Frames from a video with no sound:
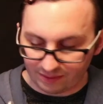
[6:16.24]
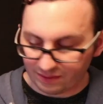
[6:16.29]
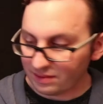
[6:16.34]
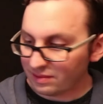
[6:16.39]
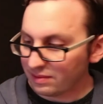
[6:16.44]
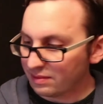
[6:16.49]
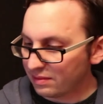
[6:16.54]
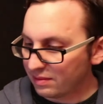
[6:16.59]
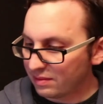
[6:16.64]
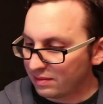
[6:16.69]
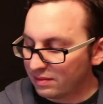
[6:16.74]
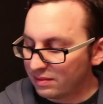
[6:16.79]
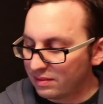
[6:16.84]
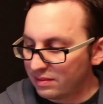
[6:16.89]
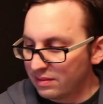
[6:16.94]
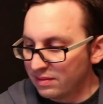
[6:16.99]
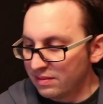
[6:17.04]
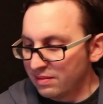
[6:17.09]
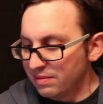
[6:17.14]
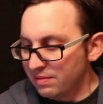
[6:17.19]

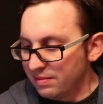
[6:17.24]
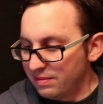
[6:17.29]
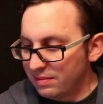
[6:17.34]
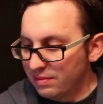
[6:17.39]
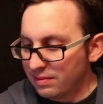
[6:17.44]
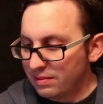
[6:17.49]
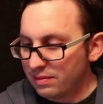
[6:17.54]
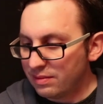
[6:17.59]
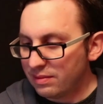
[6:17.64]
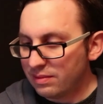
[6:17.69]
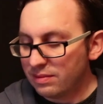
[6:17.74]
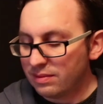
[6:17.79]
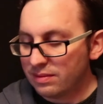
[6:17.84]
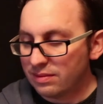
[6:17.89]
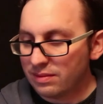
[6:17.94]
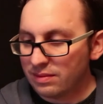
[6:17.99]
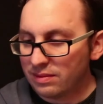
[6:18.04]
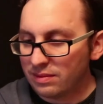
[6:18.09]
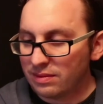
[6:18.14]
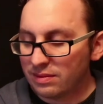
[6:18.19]

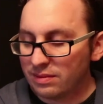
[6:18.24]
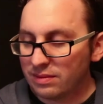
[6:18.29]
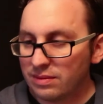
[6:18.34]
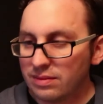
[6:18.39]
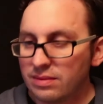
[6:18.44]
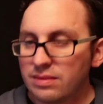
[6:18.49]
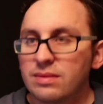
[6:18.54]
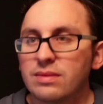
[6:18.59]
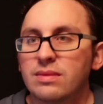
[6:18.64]
(not speaking)